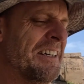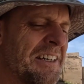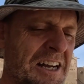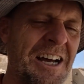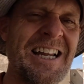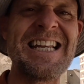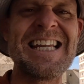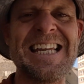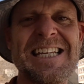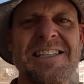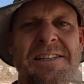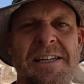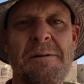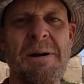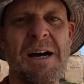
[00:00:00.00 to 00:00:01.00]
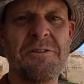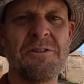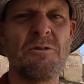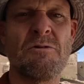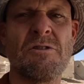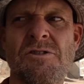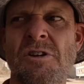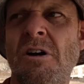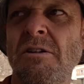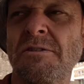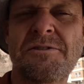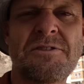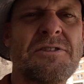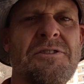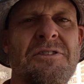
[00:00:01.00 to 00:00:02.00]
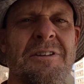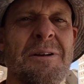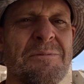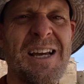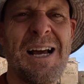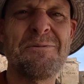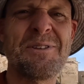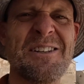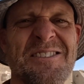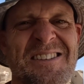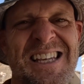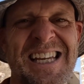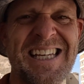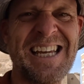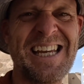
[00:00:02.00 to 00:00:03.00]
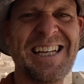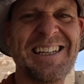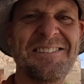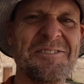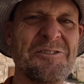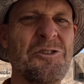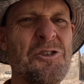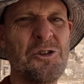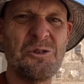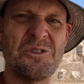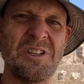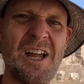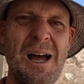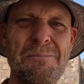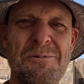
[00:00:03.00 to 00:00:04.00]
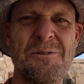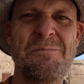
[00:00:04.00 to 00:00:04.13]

uneasy about the results. Sometimes I was thinking 2 stops